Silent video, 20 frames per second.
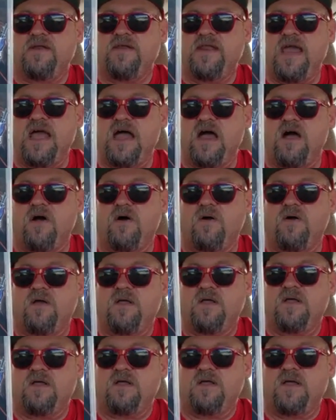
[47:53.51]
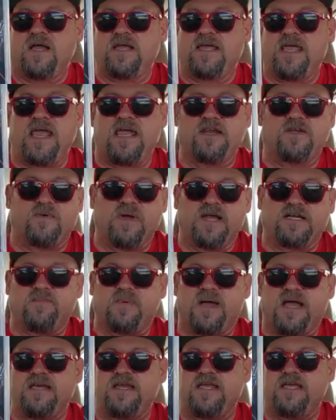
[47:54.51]
Now, again, directed
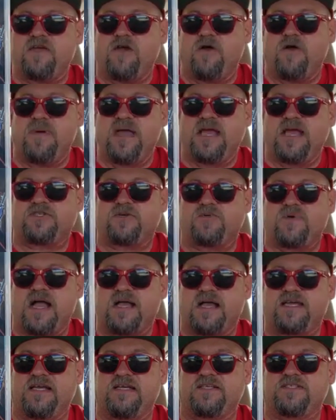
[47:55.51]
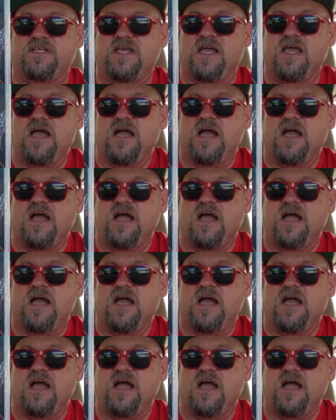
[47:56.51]
by Nico Mastorakis.